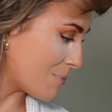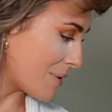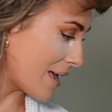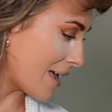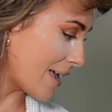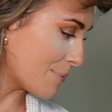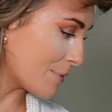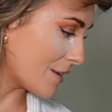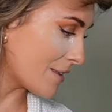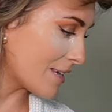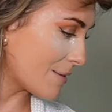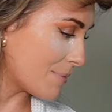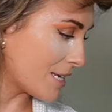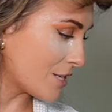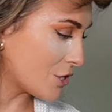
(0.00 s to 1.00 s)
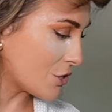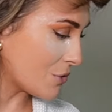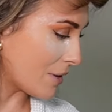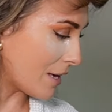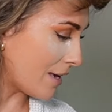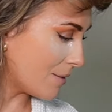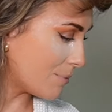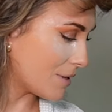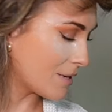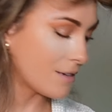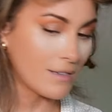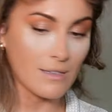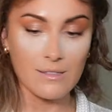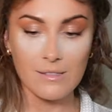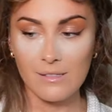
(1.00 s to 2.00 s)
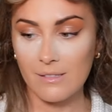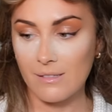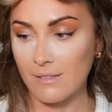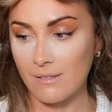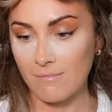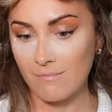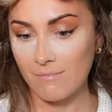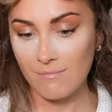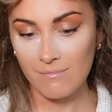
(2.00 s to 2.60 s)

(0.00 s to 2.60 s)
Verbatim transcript: but I'm gonna commit to it because